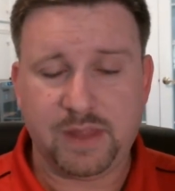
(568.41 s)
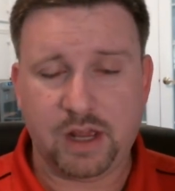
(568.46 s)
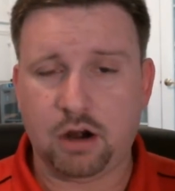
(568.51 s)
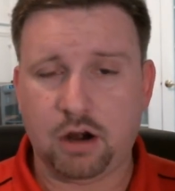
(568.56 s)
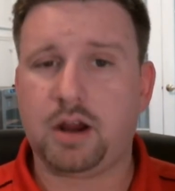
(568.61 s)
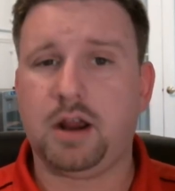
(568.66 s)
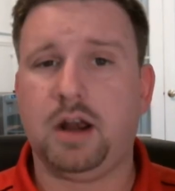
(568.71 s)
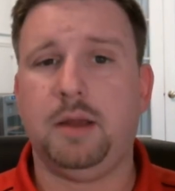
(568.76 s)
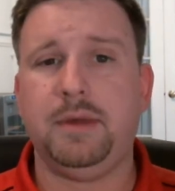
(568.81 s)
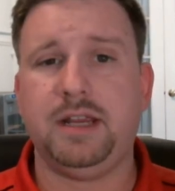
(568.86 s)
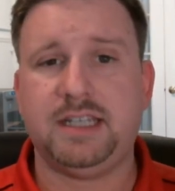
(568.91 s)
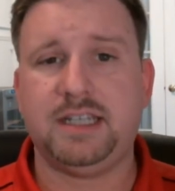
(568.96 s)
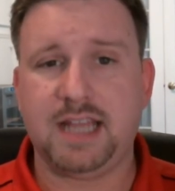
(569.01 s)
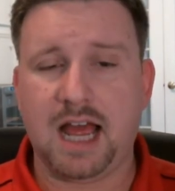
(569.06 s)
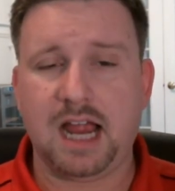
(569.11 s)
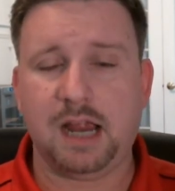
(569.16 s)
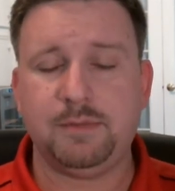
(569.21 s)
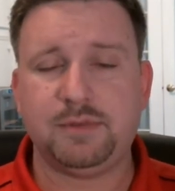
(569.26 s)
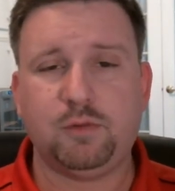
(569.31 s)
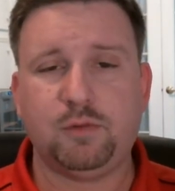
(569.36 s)
there are going to be
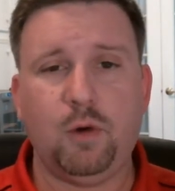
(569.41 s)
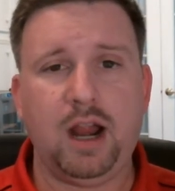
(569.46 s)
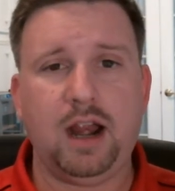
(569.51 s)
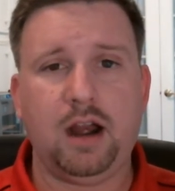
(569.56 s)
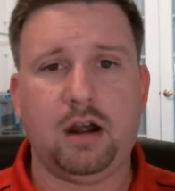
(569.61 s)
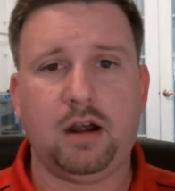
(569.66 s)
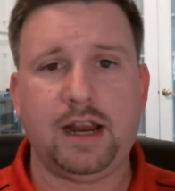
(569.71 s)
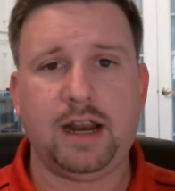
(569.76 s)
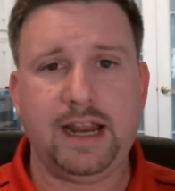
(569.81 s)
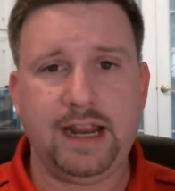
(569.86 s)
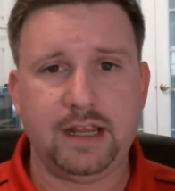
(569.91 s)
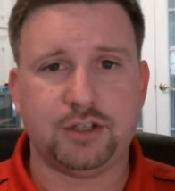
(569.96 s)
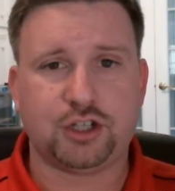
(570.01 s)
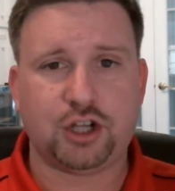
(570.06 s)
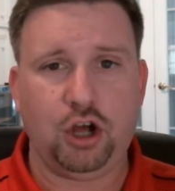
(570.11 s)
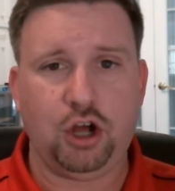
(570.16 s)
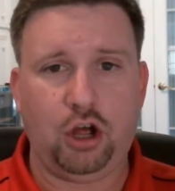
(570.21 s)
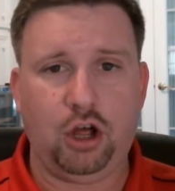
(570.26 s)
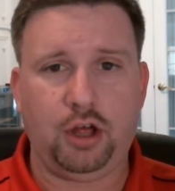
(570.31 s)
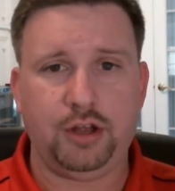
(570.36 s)
times where he
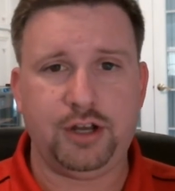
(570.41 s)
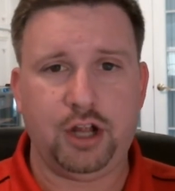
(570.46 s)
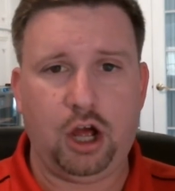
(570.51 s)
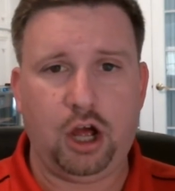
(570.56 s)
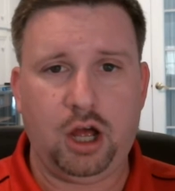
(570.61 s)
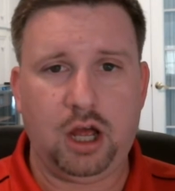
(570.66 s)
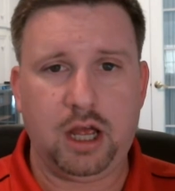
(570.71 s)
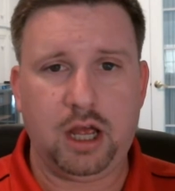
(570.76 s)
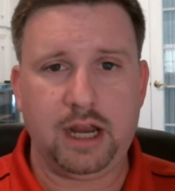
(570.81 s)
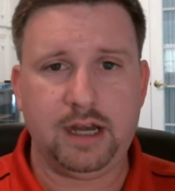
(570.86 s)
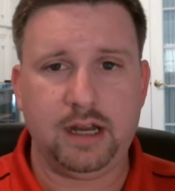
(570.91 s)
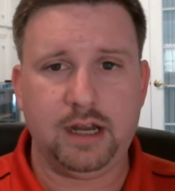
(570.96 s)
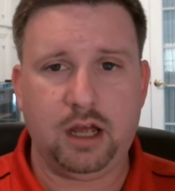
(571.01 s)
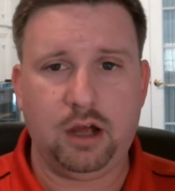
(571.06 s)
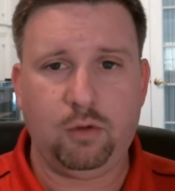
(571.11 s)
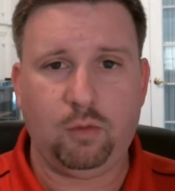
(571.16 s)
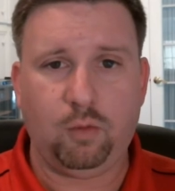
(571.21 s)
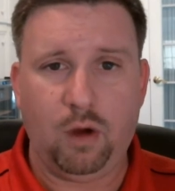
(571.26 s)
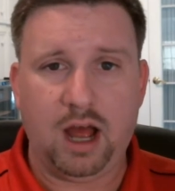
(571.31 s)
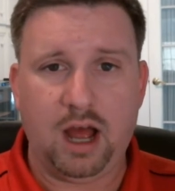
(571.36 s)
is called on
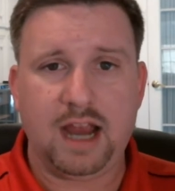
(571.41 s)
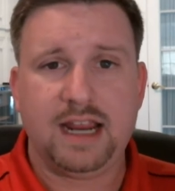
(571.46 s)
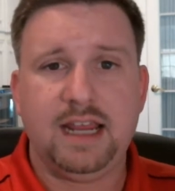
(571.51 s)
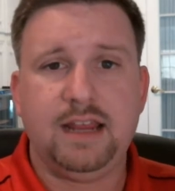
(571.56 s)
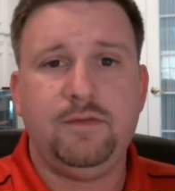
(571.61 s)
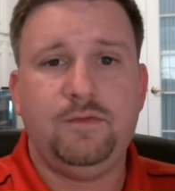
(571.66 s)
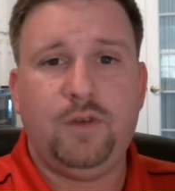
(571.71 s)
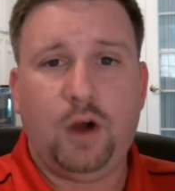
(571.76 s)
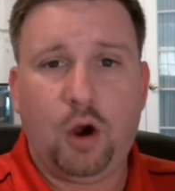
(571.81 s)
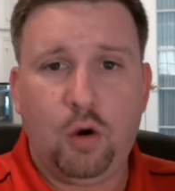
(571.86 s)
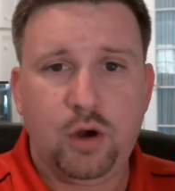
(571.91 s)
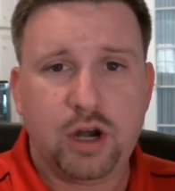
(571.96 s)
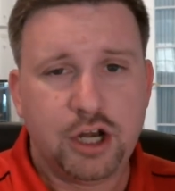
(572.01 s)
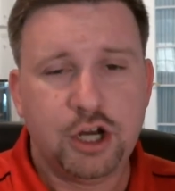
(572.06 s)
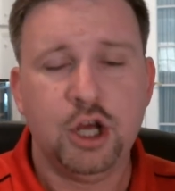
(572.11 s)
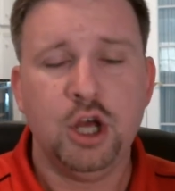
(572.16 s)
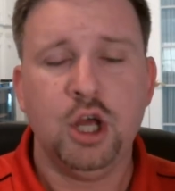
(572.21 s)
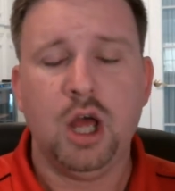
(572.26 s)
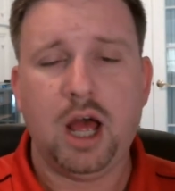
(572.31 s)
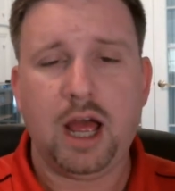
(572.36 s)
why he
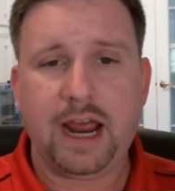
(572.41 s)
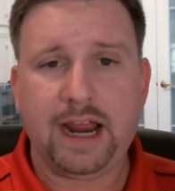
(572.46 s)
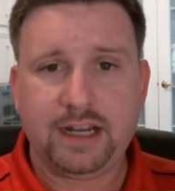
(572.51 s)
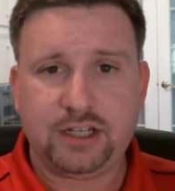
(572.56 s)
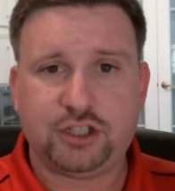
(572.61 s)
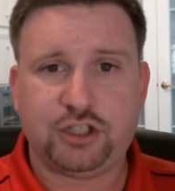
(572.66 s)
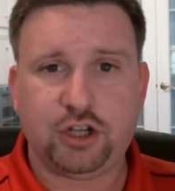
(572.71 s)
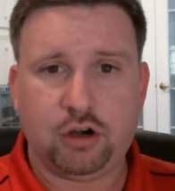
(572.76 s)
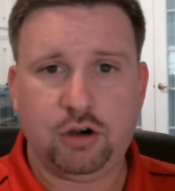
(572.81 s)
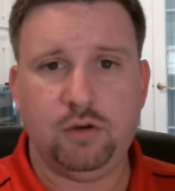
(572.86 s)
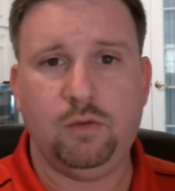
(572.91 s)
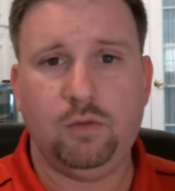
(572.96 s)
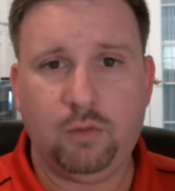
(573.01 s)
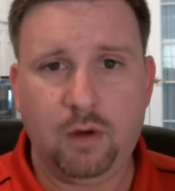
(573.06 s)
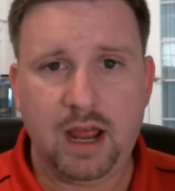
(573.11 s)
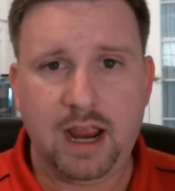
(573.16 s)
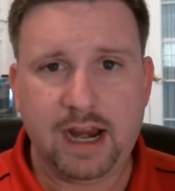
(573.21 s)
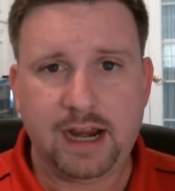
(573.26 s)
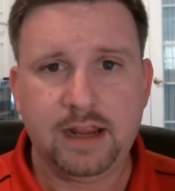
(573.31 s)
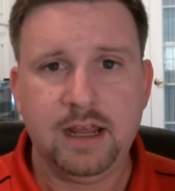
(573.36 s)
voted a certain
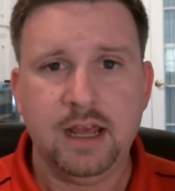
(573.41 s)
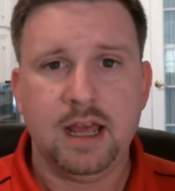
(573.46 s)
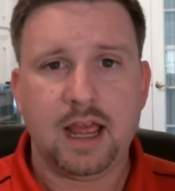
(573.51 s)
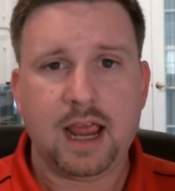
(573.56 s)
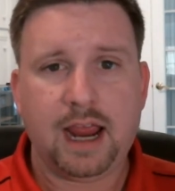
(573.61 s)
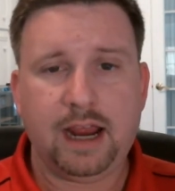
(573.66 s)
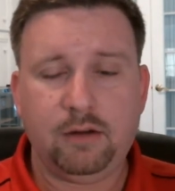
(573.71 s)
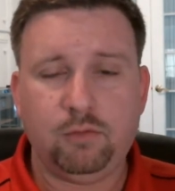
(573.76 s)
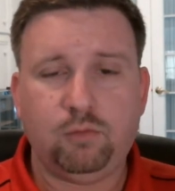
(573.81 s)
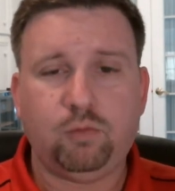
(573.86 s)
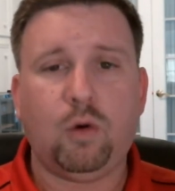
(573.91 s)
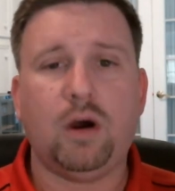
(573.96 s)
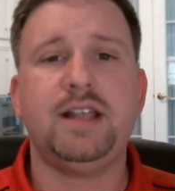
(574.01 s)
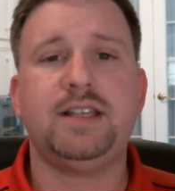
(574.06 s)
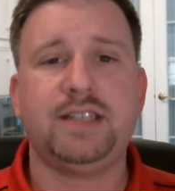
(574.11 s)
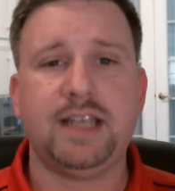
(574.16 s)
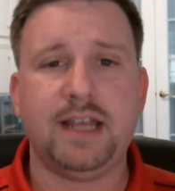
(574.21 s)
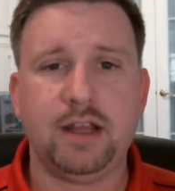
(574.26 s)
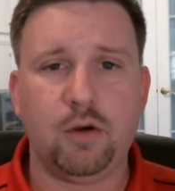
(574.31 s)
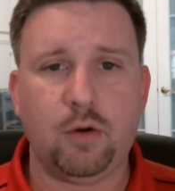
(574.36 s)
way. And what
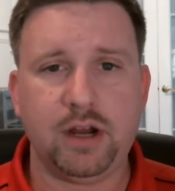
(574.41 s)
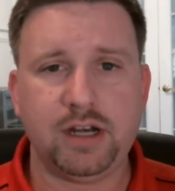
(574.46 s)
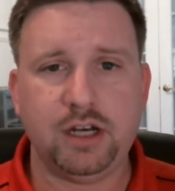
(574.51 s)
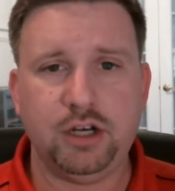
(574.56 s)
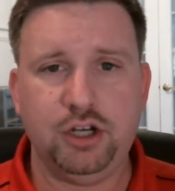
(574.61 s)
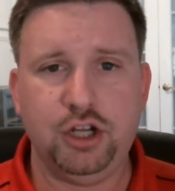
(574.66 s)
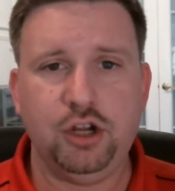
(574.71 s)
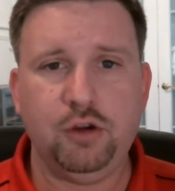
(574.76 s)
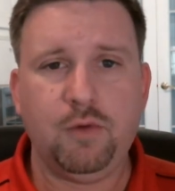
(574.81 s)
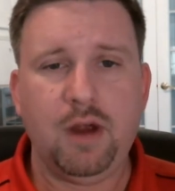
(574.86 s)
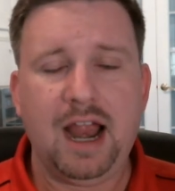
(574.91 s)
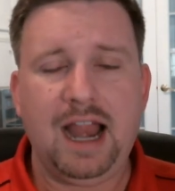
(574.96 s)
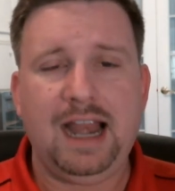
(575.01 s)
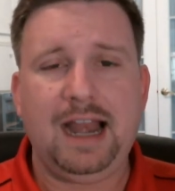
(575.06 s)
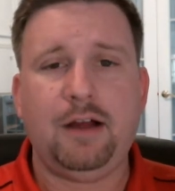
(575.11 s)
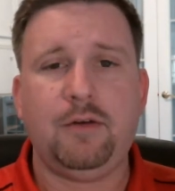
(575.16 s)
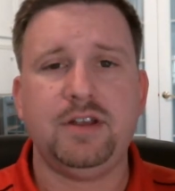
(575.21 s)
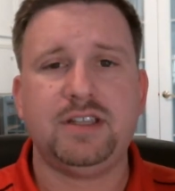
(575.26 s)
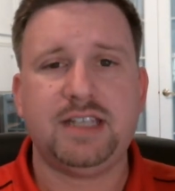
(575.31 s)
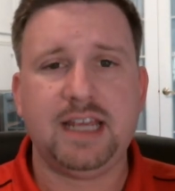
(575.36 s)
is he going to do?
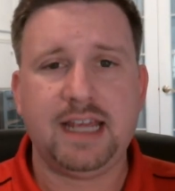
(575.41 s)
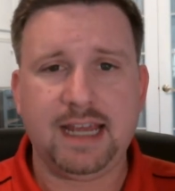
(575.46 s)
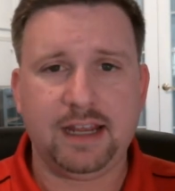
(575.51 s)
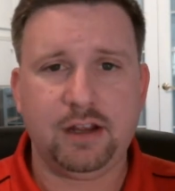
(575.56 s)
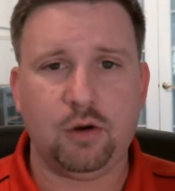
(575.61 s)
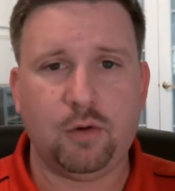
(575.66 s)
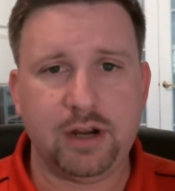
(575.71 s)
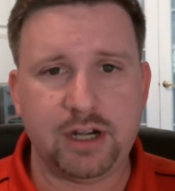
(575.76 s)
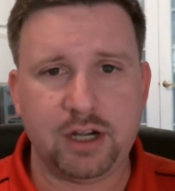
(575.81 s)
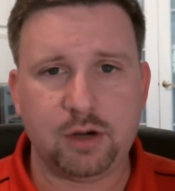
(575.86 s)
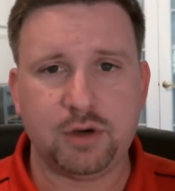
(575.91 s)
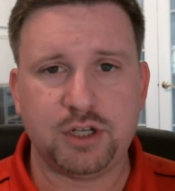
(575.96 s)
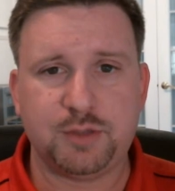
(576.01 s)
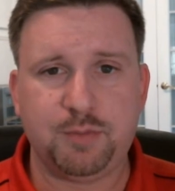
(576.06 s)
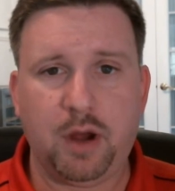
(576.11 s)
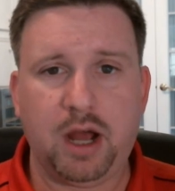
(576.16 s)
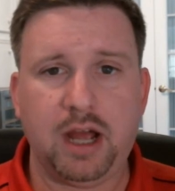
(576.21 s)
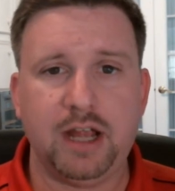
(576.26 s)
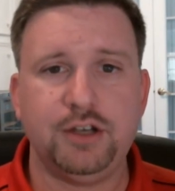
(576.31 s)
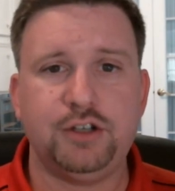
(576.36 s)
How is he going to
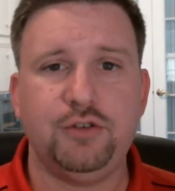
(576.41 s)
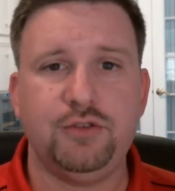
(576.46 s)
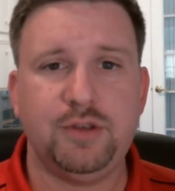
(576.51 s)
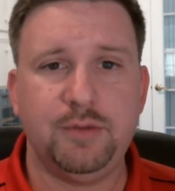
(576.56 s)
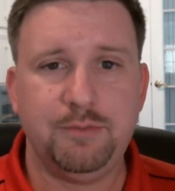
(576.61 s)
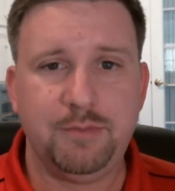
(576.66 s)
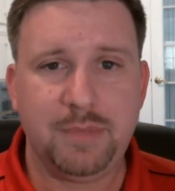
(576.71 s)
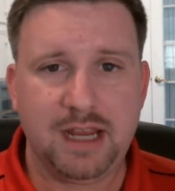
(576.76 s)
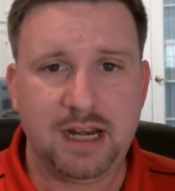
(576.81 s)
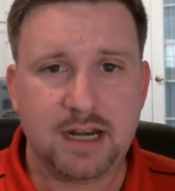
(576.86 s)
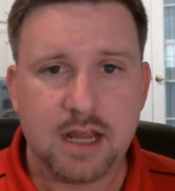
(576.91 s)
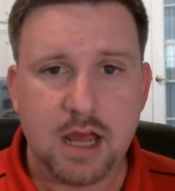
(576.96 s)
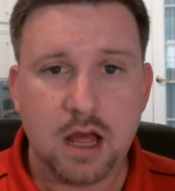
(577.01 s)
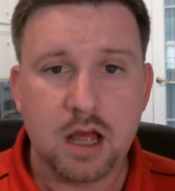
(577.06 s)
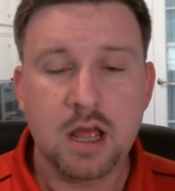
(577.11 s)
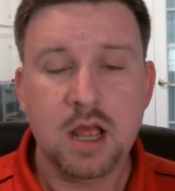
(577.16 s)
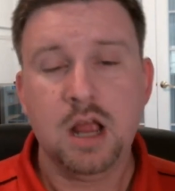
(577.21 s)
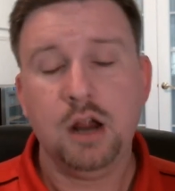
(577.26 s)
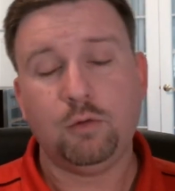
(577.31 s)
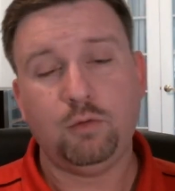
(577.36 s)
respond to the media?